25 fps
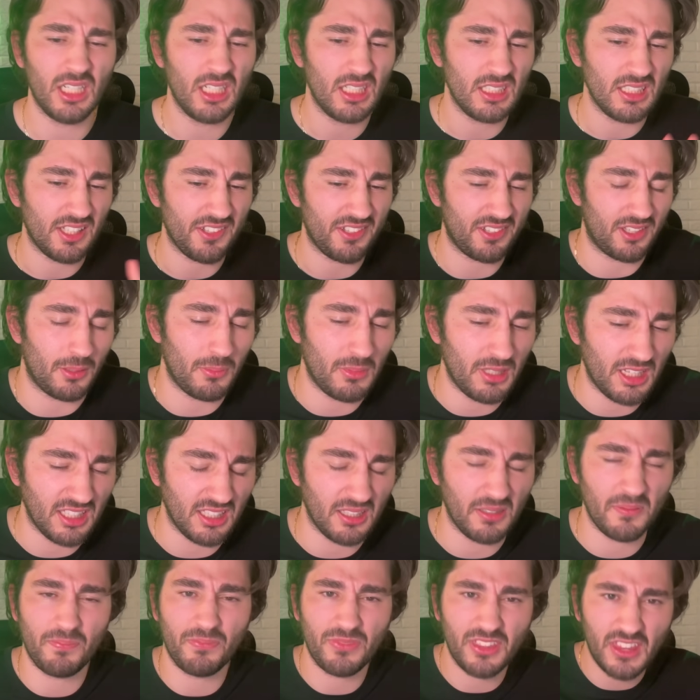This is going to be
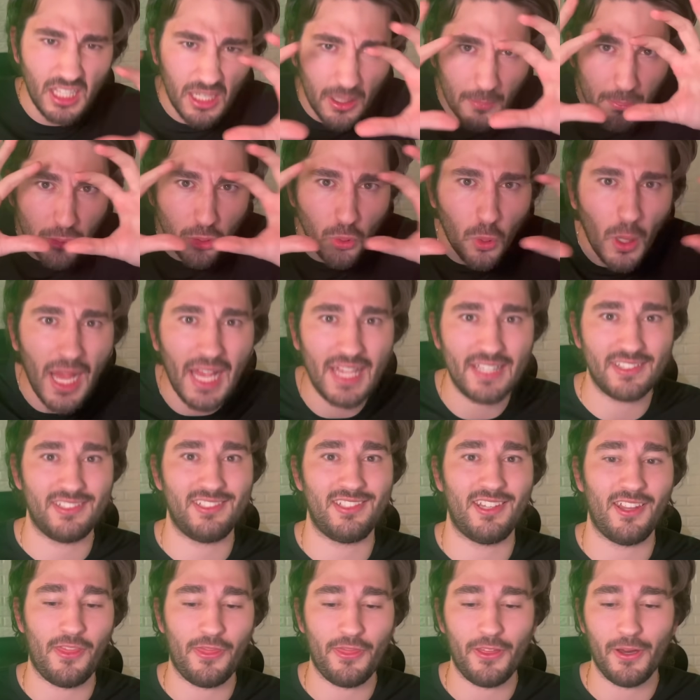the prize,
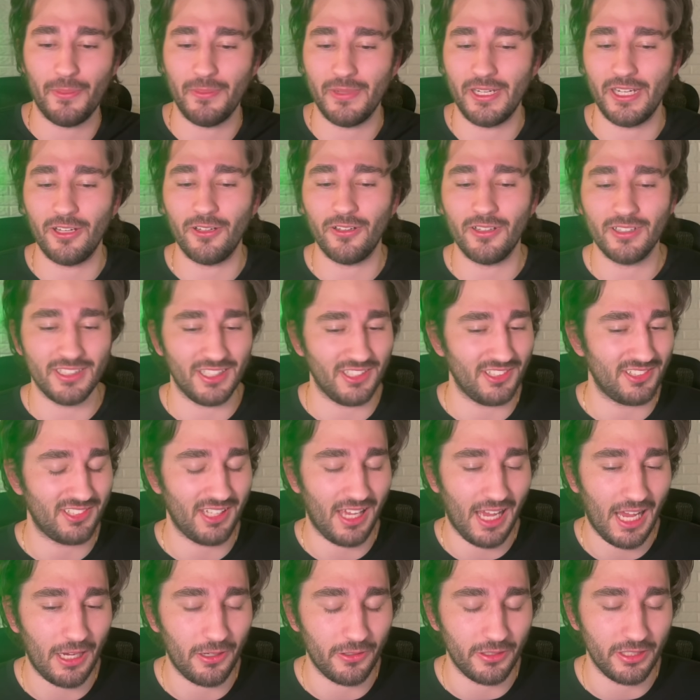the thumbnail, this
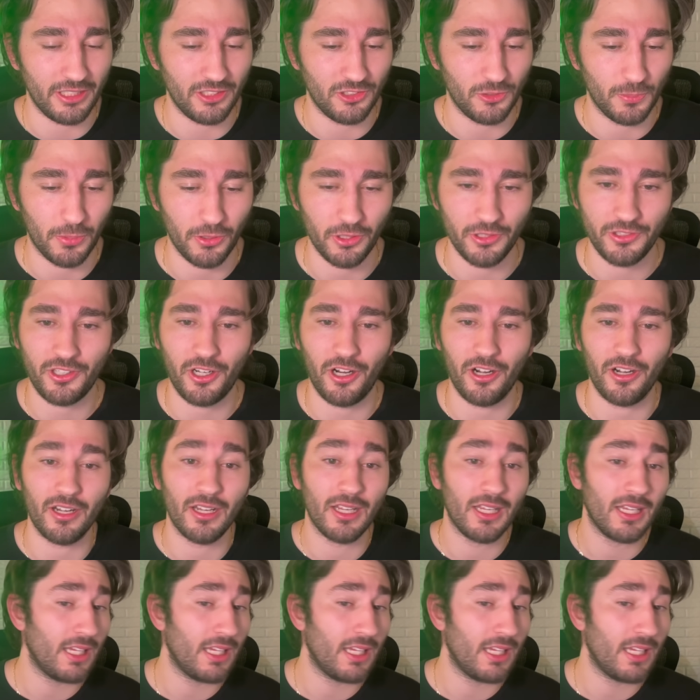Audi sports car.